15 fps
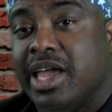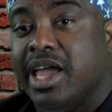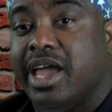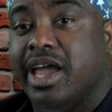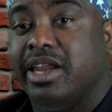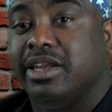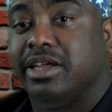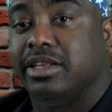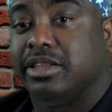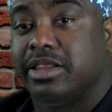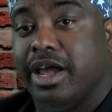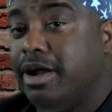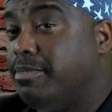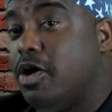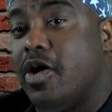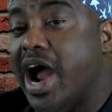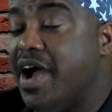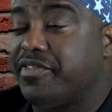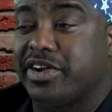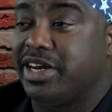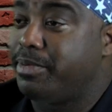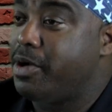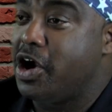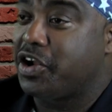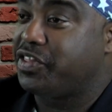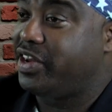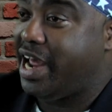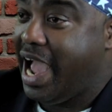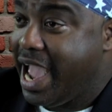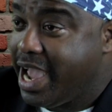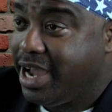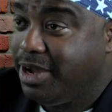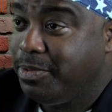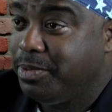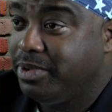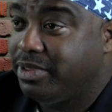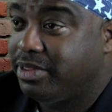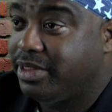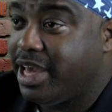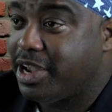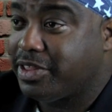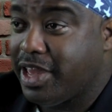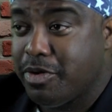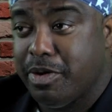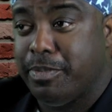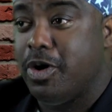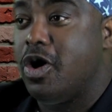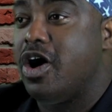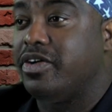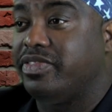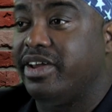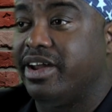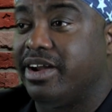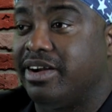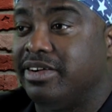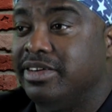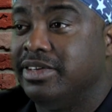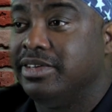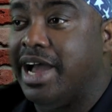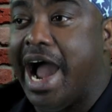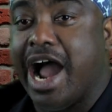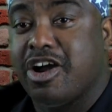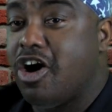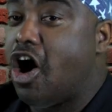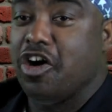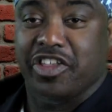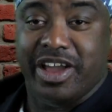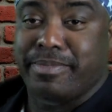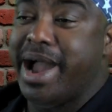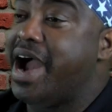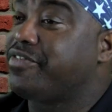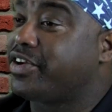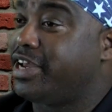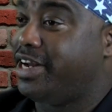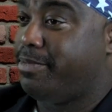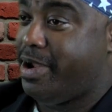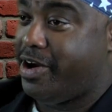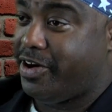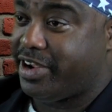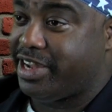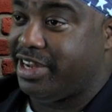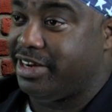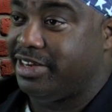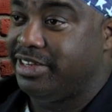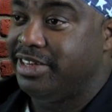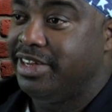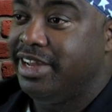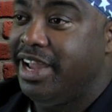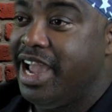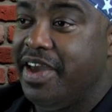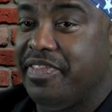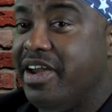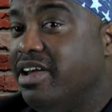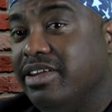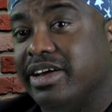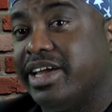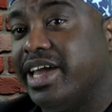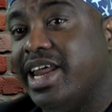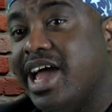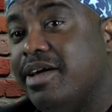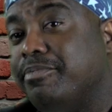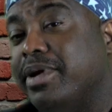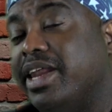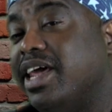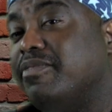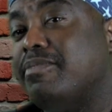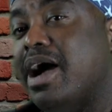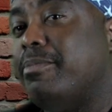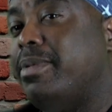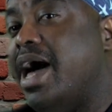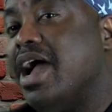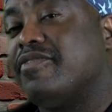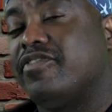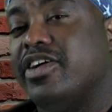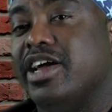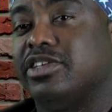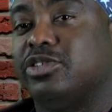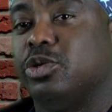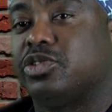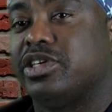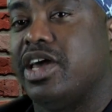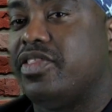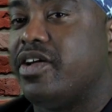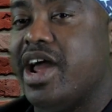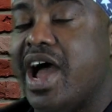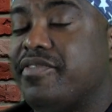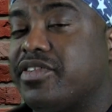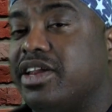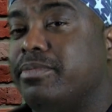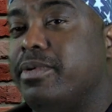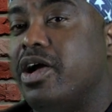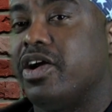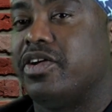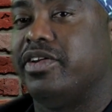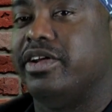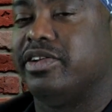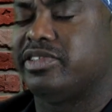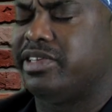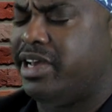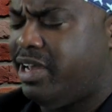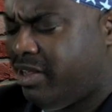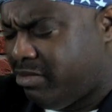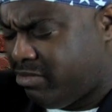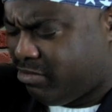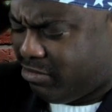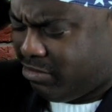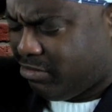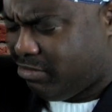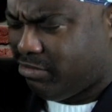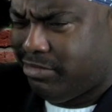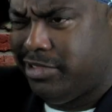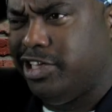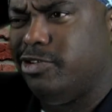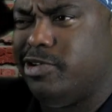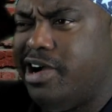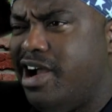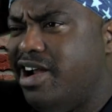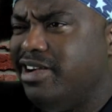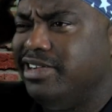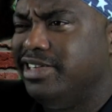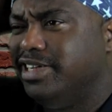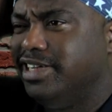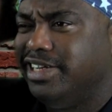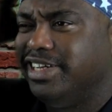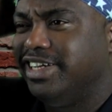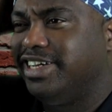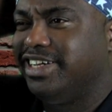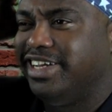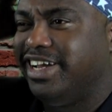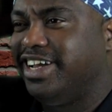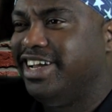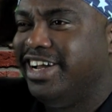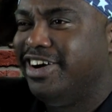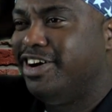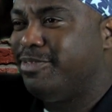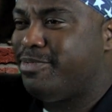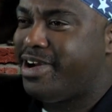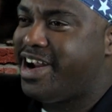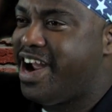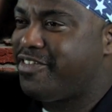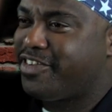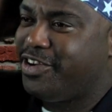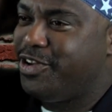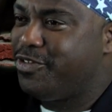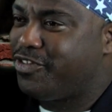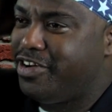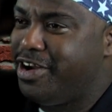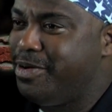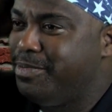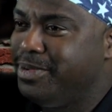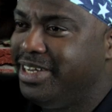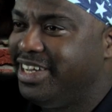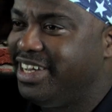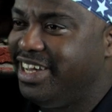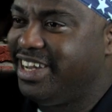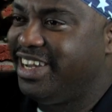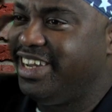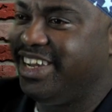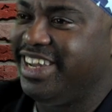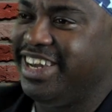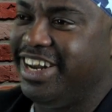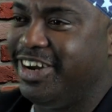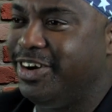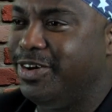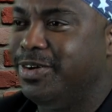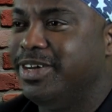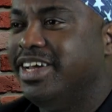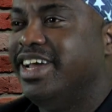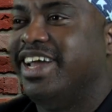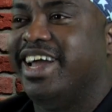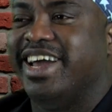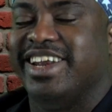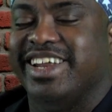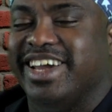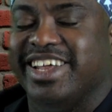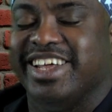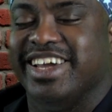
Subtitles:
and they're more African American than I am. They were born there. I call them African American, and they're looking at many of my black friends who say they're African American. They're saying, "You are? What part of Africa are you from?" And